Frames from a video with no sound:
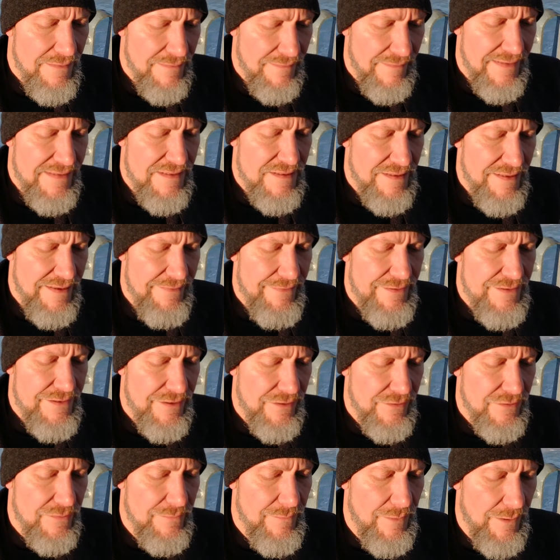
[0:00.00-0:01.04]
Let's leave it
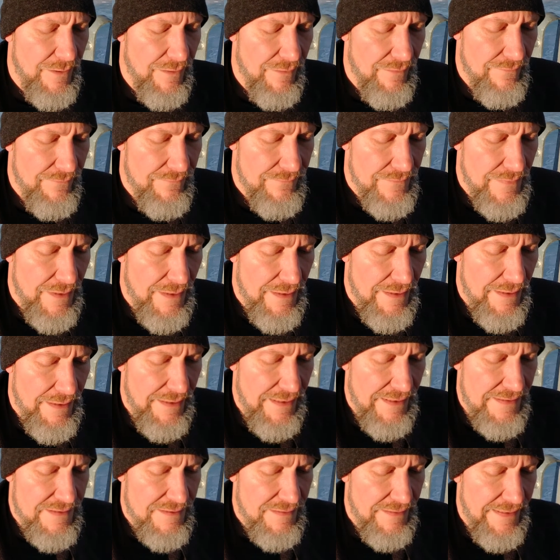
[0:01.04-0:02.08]
till tomorrow.
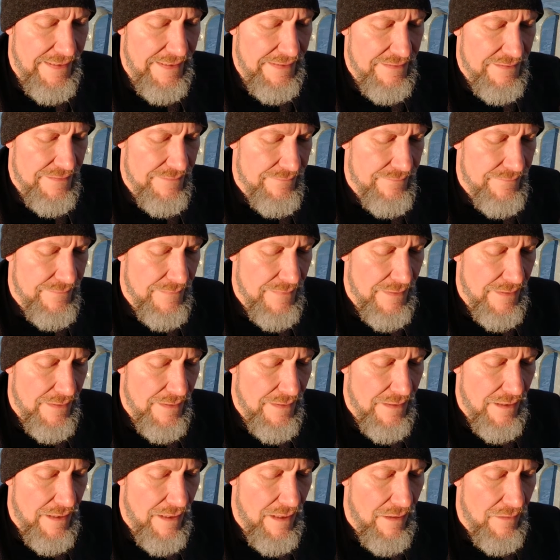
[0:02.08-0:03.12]
It's late.
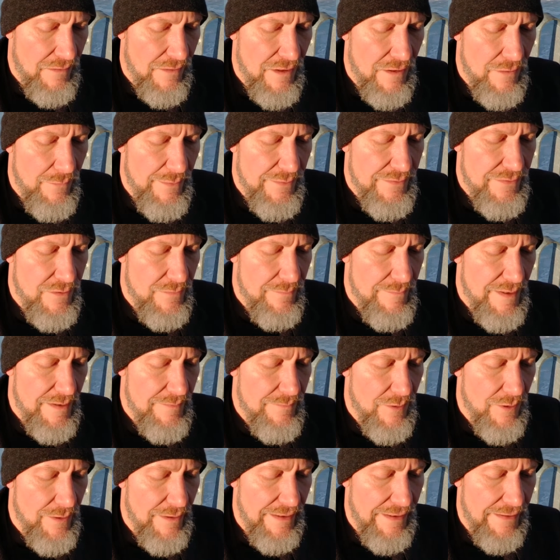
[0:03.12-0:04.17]
I'll go with you
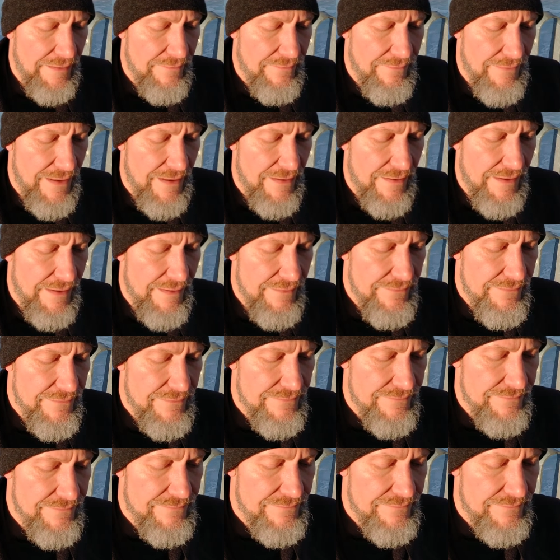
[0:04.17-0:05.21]
mid-morning, fair enough?"
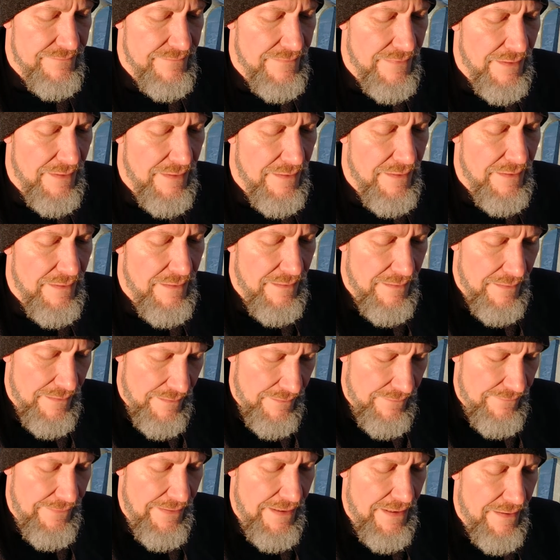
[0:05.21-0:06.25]

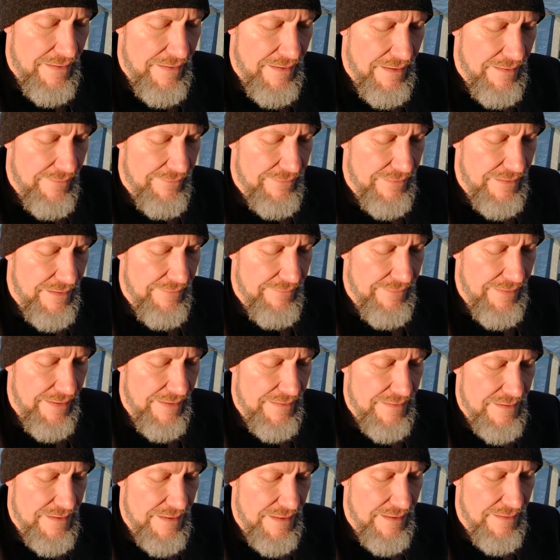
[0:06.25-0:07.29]
"Fair enough,"
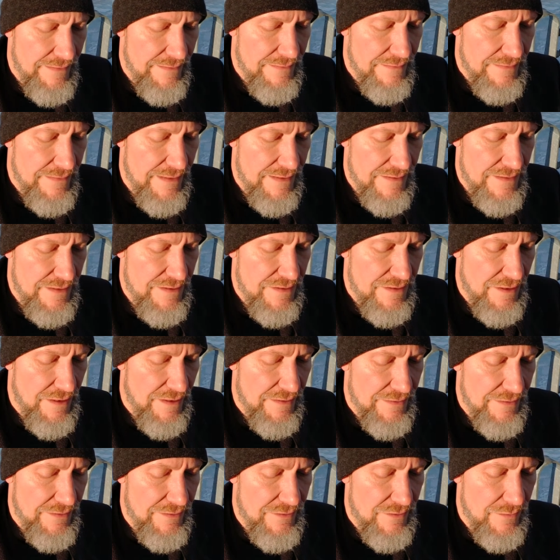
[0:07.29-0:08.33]
Levan said as he
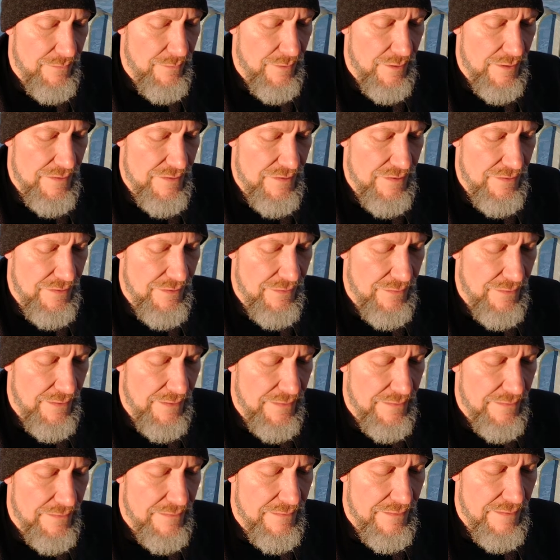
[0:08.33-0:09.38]
sauntered towards the
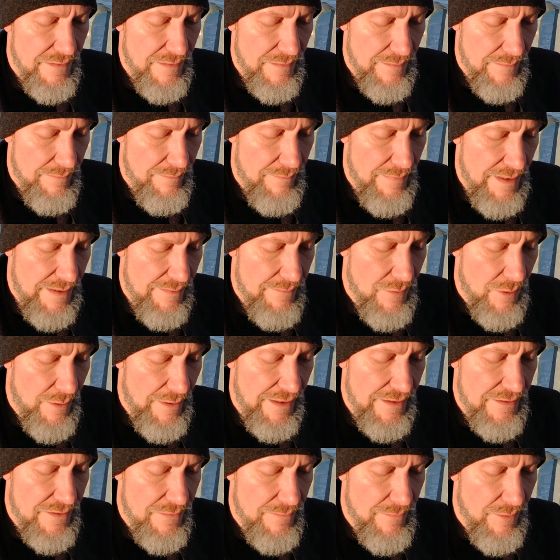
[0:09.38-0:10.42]
door.
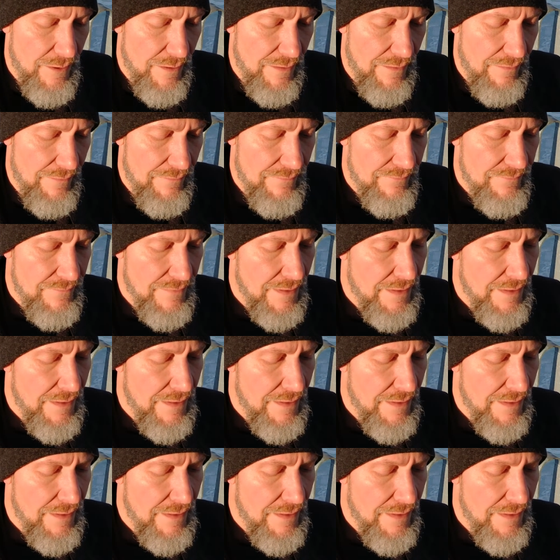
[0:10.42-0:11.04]
"Mid-morning tomorrow.